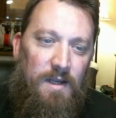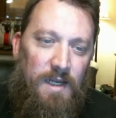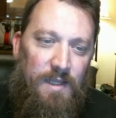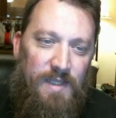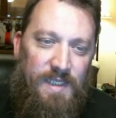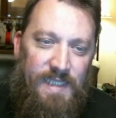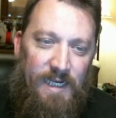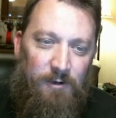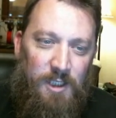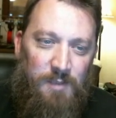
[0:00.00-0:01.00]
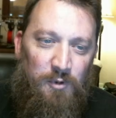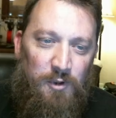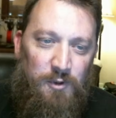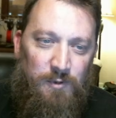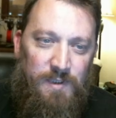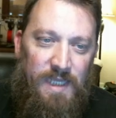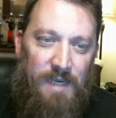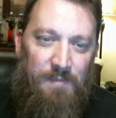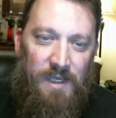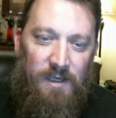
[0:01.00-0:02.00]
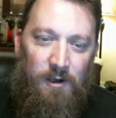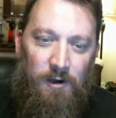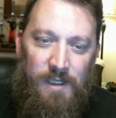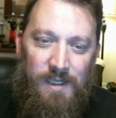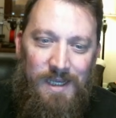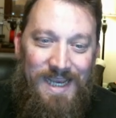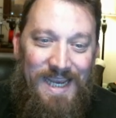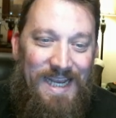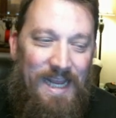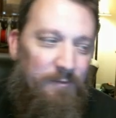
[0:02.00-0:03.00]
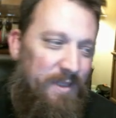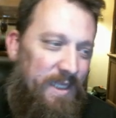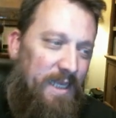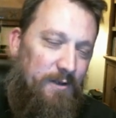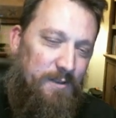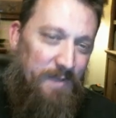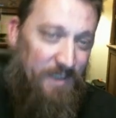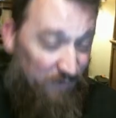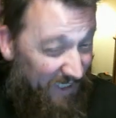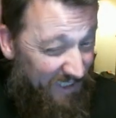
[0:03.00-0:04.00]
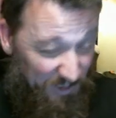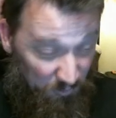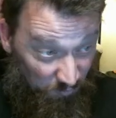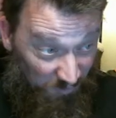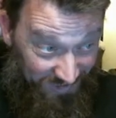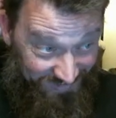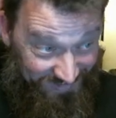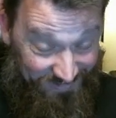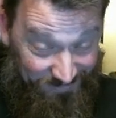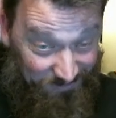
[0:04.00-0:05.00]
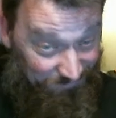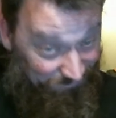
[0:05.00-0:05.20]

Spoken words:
these Aggradons push towards that Mega Gargant. And everything else, my strategy was here